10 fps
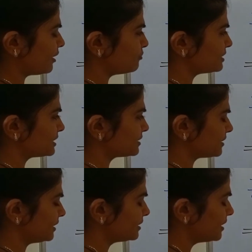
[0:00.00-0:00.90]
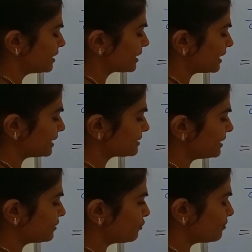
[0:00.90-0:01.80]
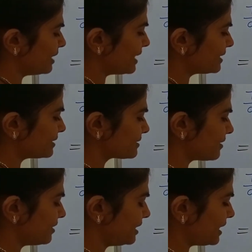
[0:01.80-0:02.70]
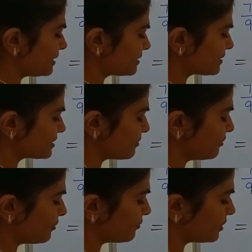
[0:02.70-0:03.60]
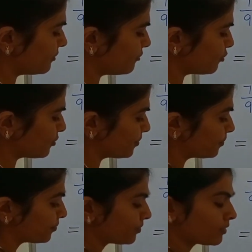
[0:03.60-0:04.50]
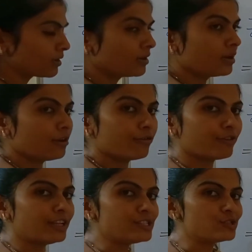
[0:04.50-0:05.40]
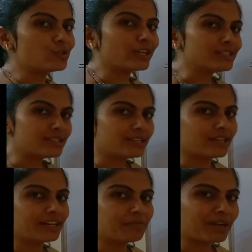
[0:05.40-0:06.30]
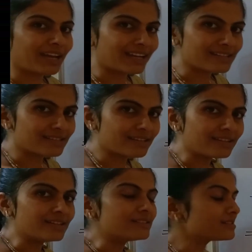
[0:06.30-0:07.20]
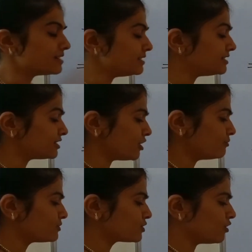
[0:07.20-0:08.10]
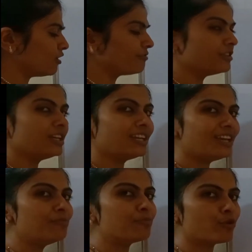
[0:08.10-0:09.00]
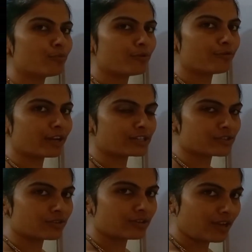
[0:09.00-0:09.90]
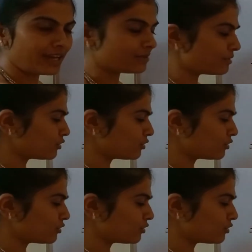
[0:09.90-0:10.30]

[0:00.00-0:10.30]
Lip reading: How much is it? Can I say it would be 87, and this is my 54. Friends, you can see that my answer is in terms of the improper fraction, right?